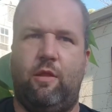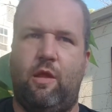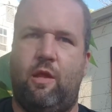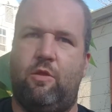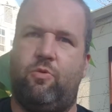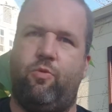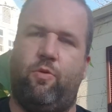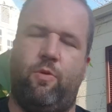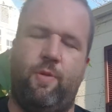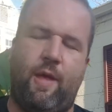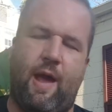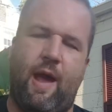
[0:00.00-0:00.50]

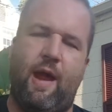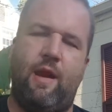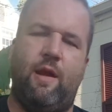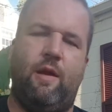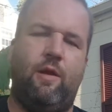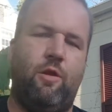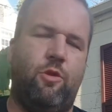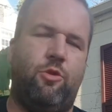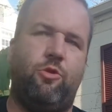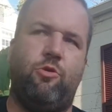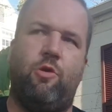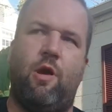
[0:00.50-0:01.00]
That's where that
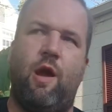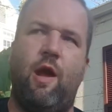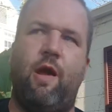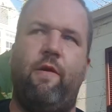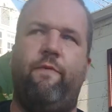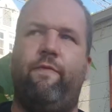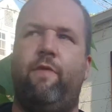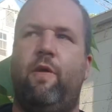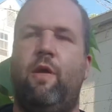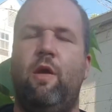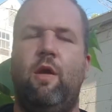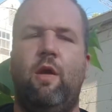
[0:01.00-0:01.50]
and the
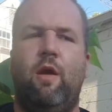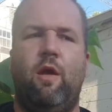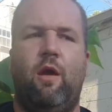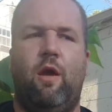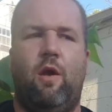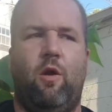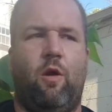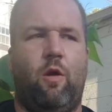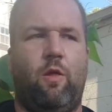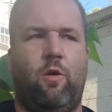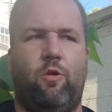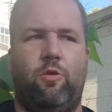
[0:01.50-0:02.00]
Strife
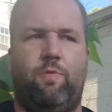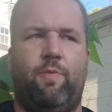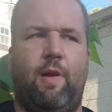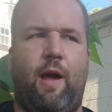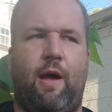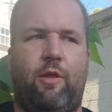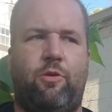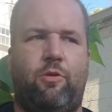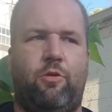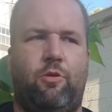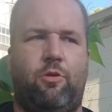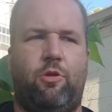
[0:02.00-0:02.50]
and all those
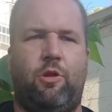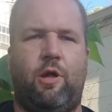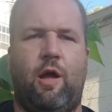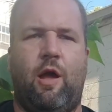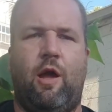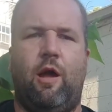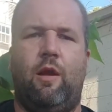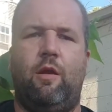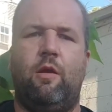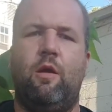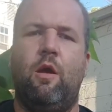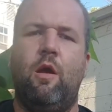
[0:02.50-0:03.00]
blasters
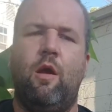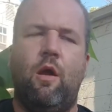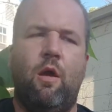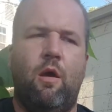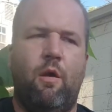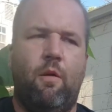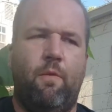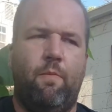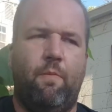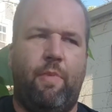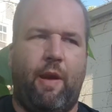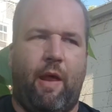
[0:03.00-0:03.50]
shine.
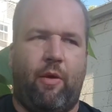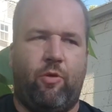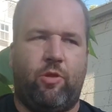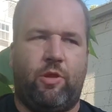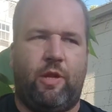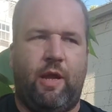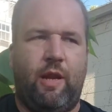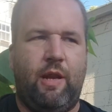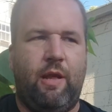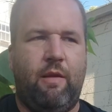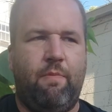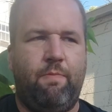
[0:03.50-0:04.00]
But I was
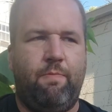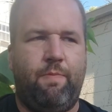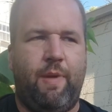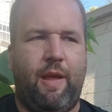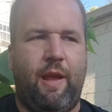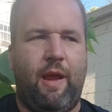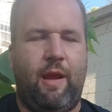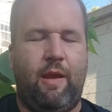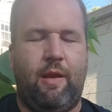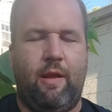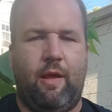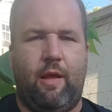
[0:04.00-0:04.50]
getting
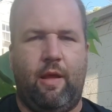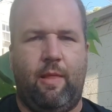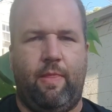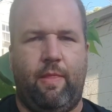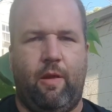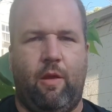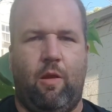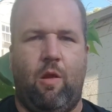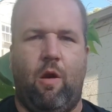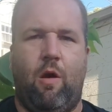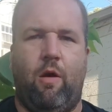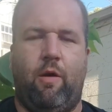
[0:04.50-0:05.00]
beat in
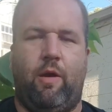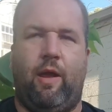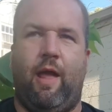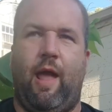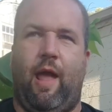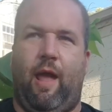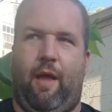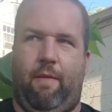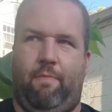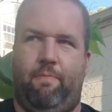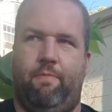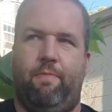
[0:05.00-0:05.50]
the long
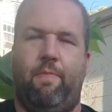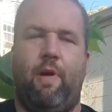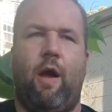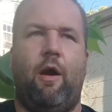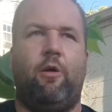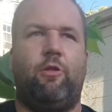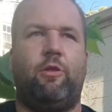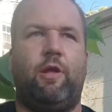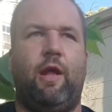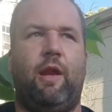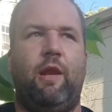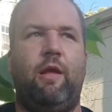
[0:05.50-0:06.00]
game. I
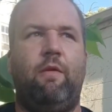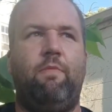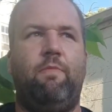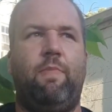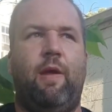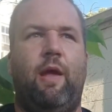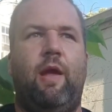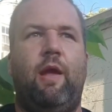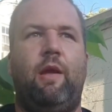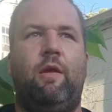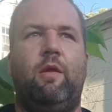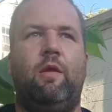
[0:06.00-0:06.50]
was getting
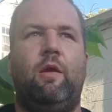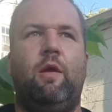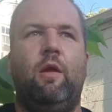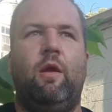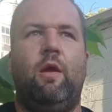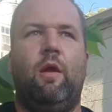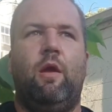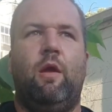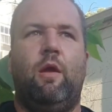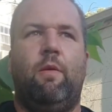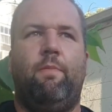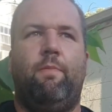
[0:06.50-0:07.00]
beat
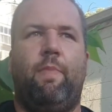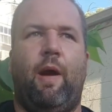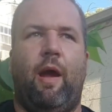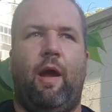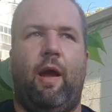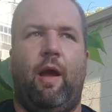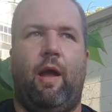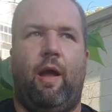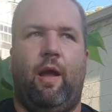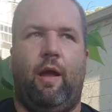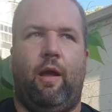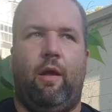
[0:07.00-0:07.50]

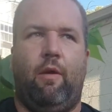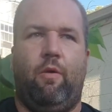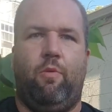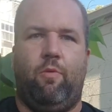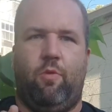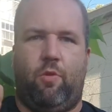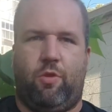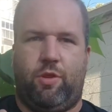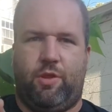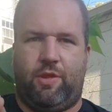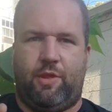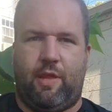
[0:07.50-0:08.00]
by
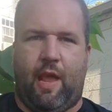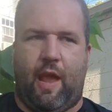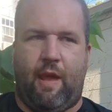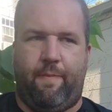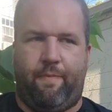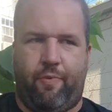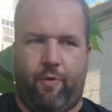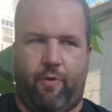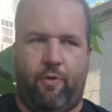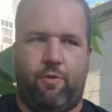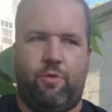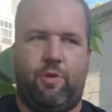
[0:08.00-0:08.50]

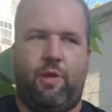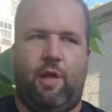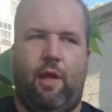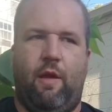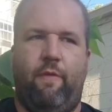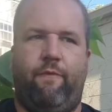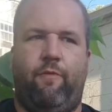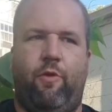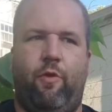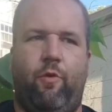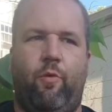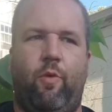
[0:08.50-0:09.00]
snipers,
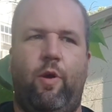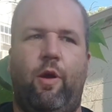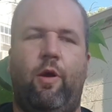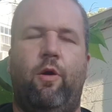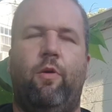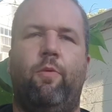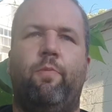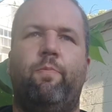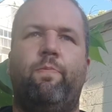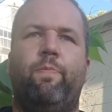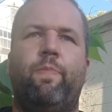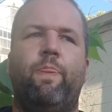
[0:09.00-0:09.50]
if you
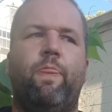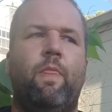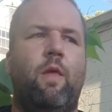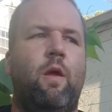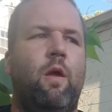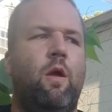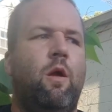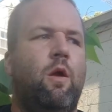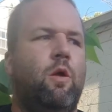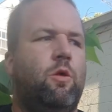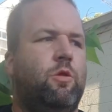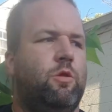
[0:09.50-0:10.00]
will.
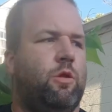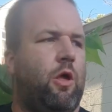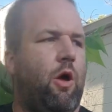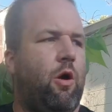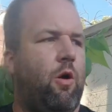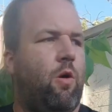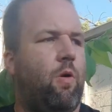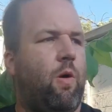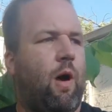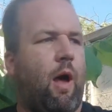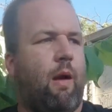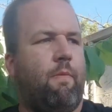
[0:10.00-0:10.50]

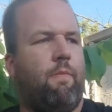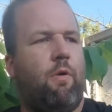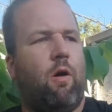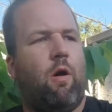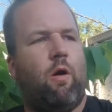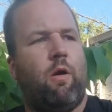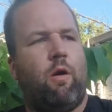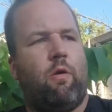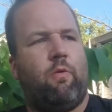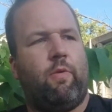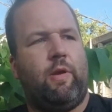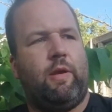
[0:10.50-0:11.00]
So I
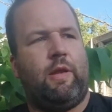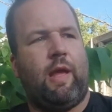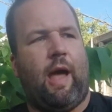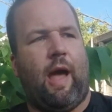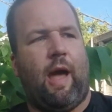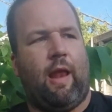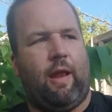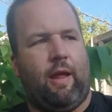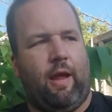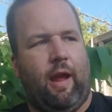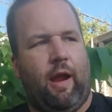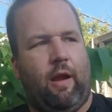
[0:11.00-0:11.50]
bought a
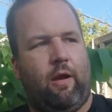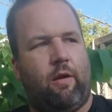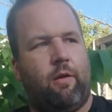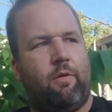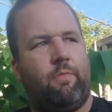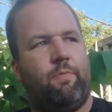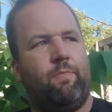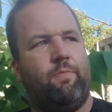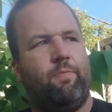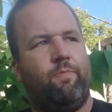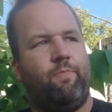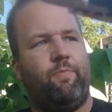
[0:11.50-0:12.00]

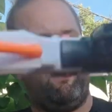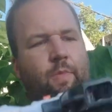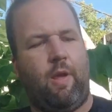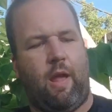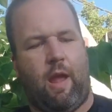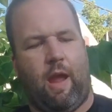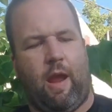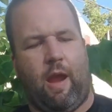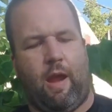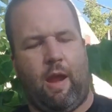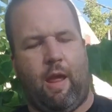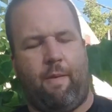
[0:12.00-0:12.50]
Retaliator,
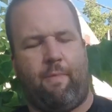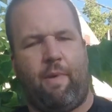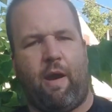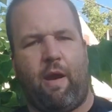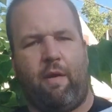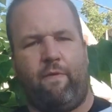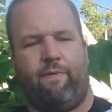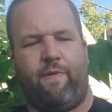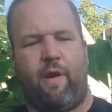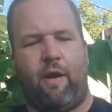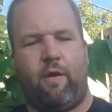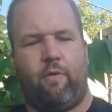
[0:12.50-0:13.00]
and I
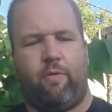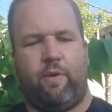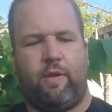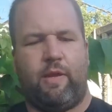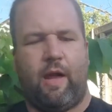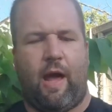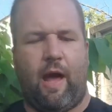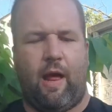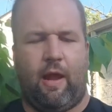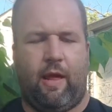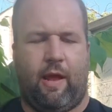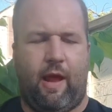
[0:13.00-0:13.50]
modified a
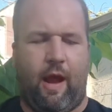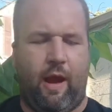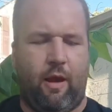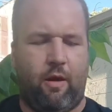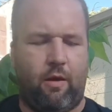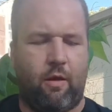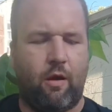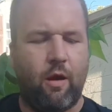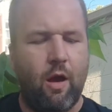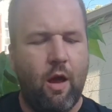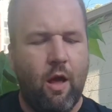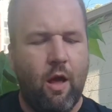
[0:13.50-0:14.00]
Retaliator.